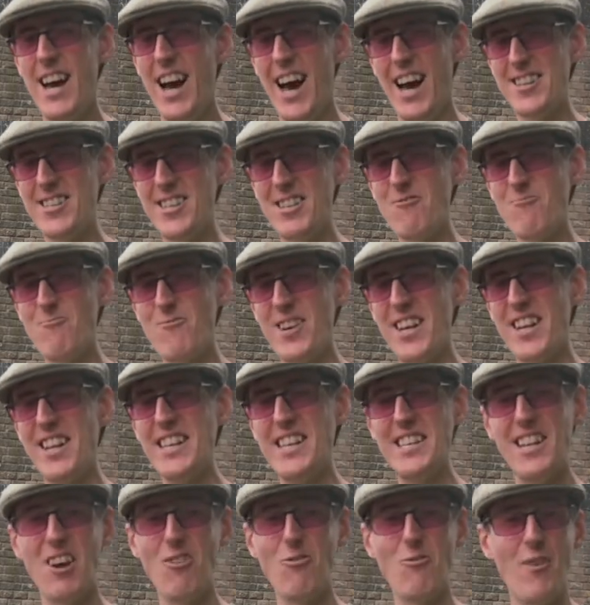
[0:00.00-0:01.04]
I didn't really
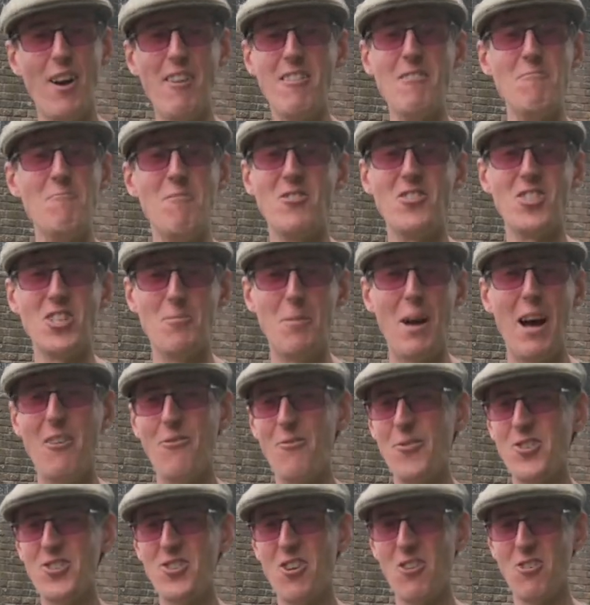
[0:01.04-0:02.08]
know very much about
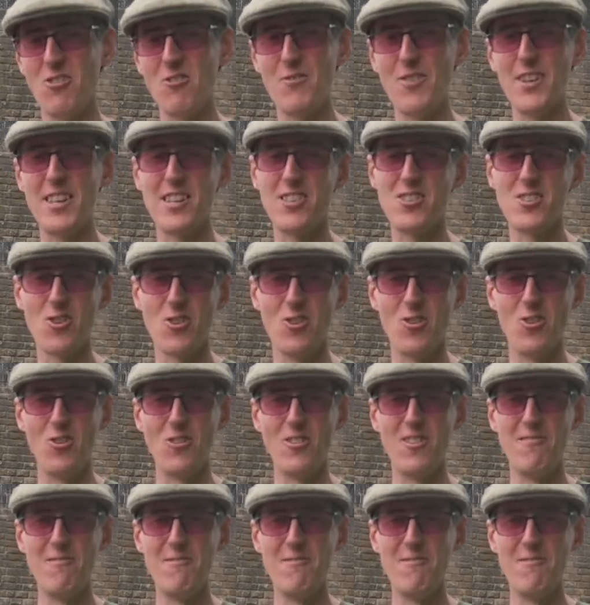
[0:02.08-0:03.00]
photography at all.